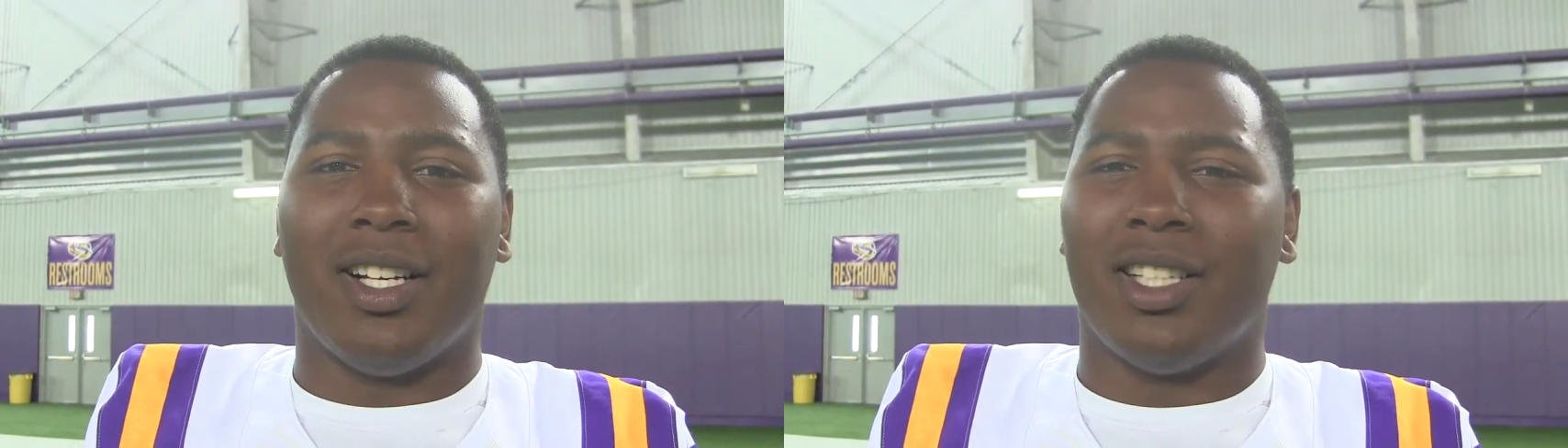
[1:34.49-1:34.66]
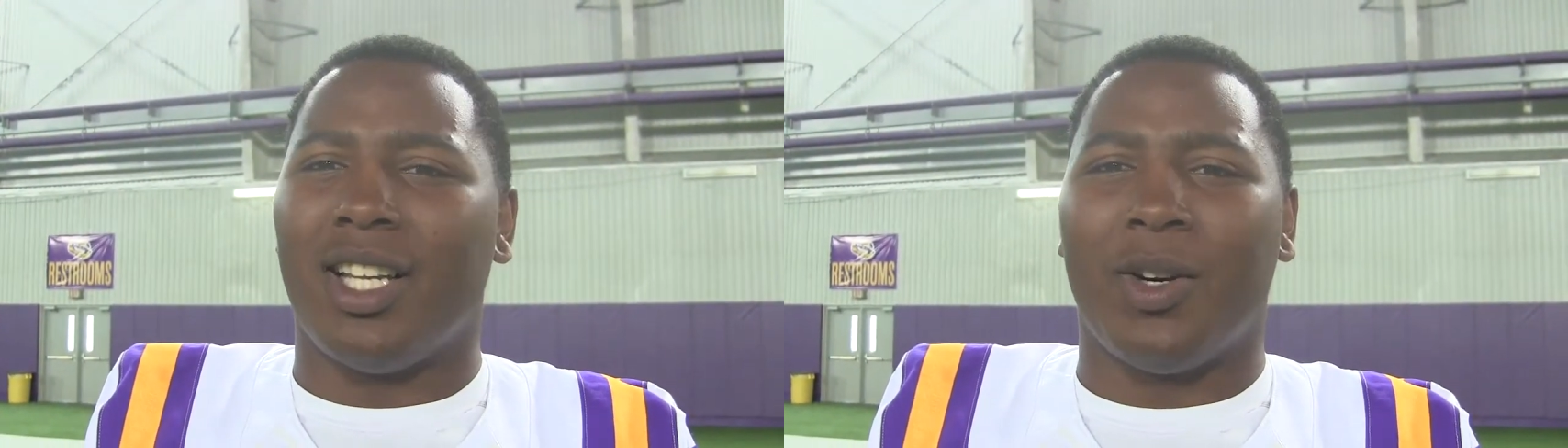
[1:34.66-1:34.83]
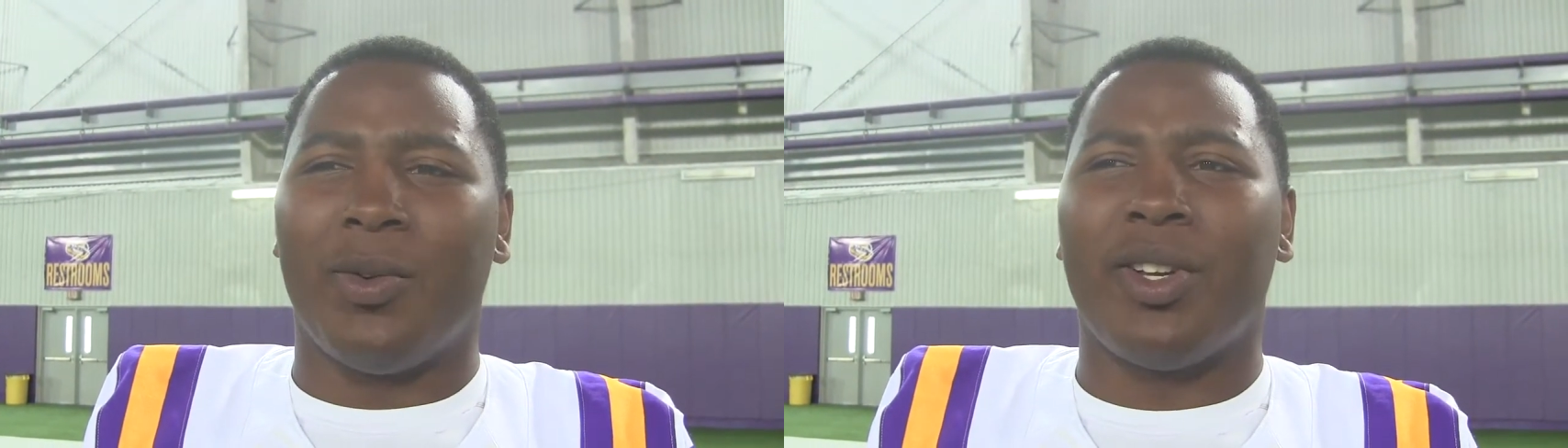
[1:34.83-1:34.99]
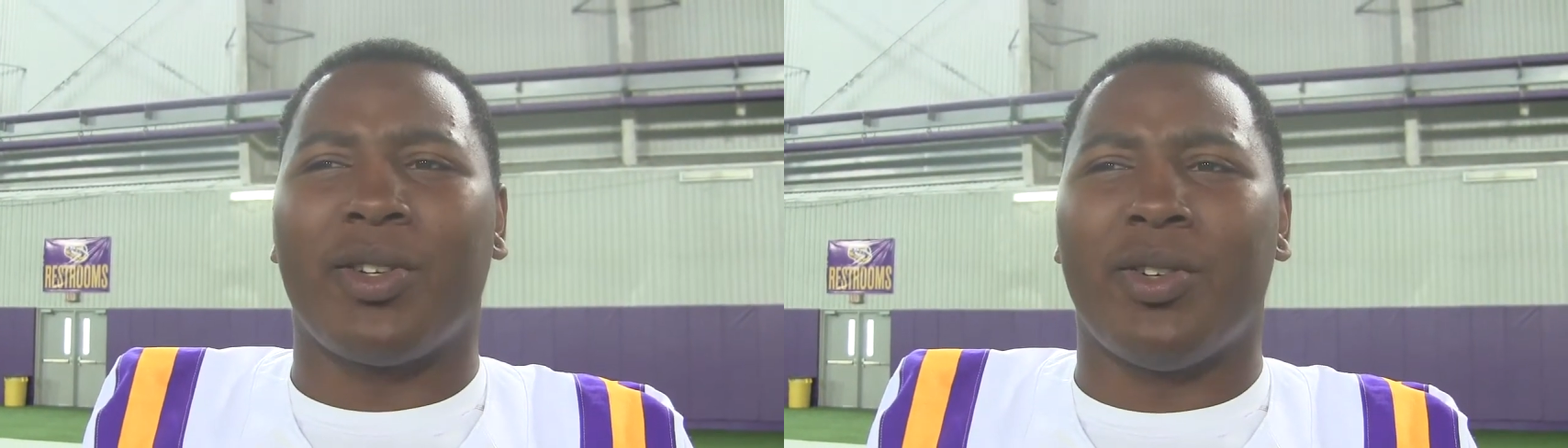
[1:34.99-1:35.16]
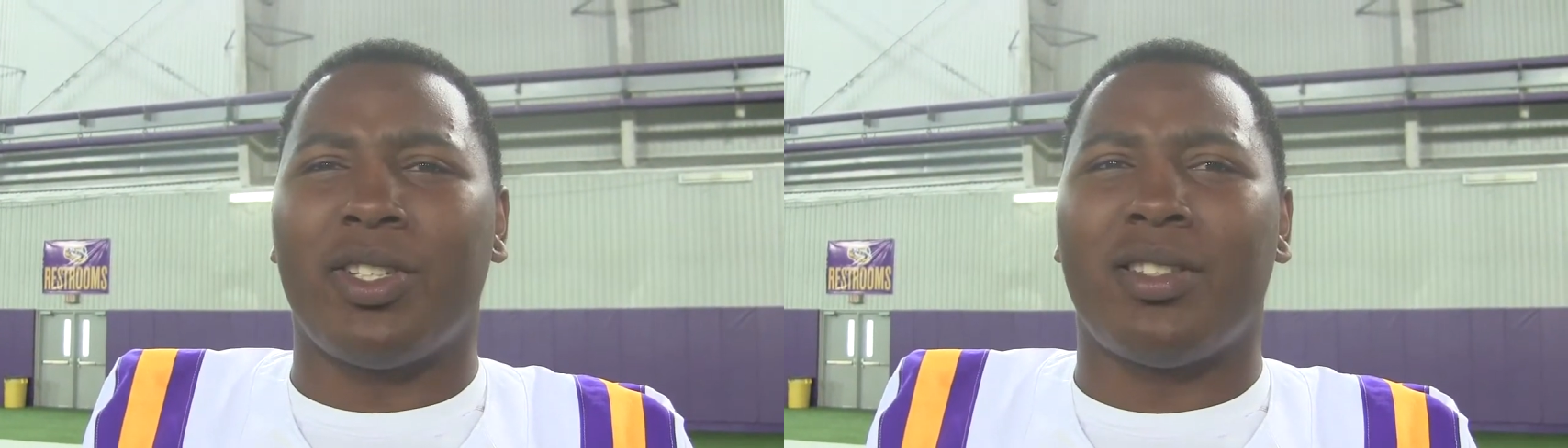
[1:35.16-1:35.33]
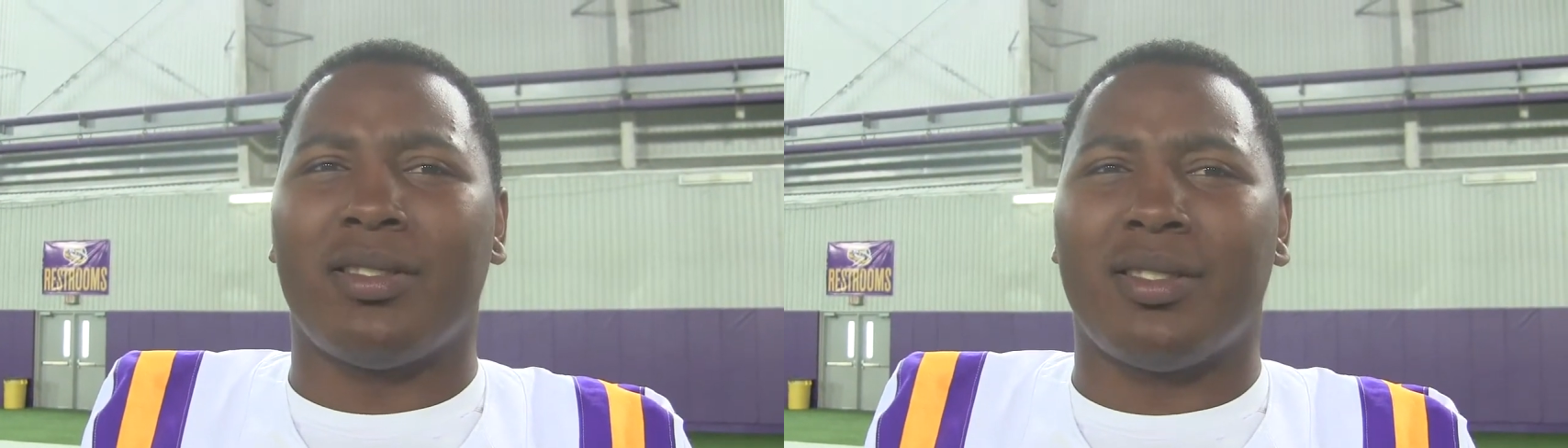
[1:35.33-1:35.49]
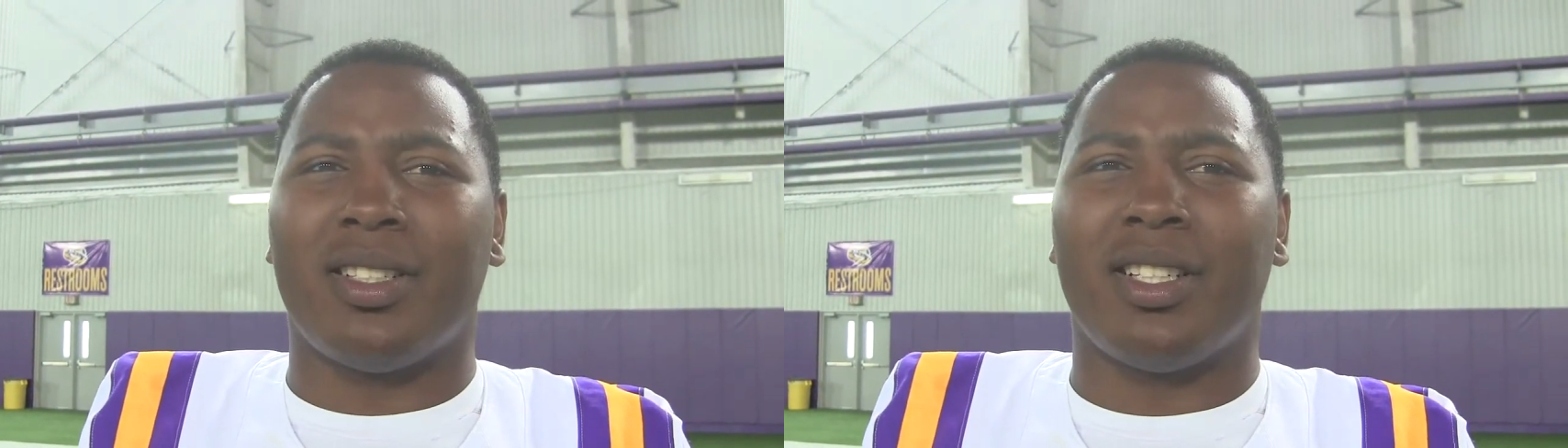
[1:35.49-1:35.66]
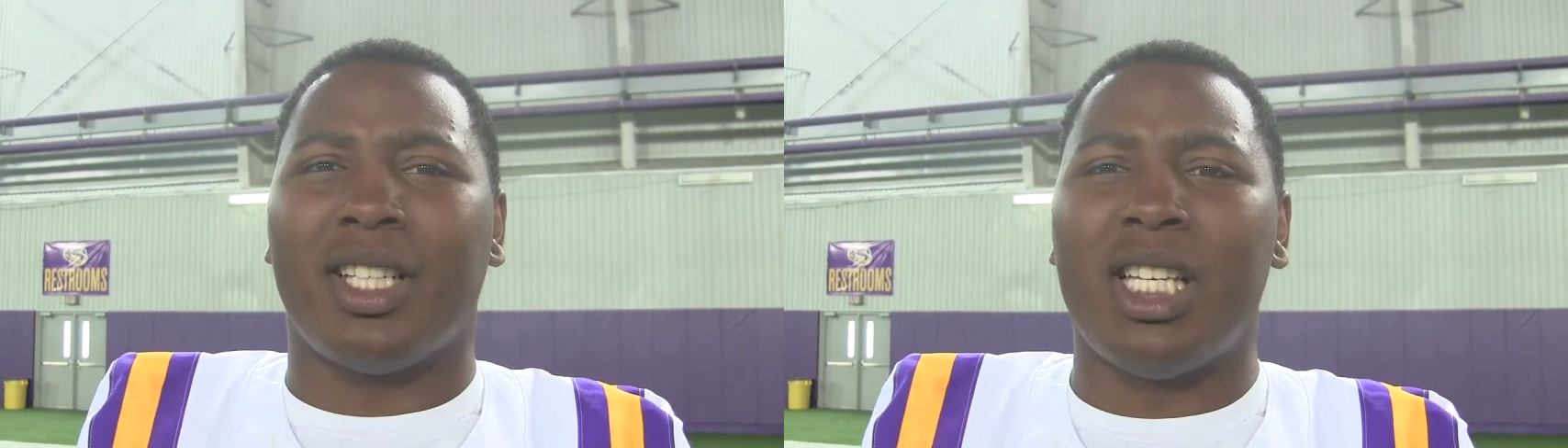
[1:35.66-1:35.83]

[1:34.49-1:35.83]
Uh, not really. Christian, uh,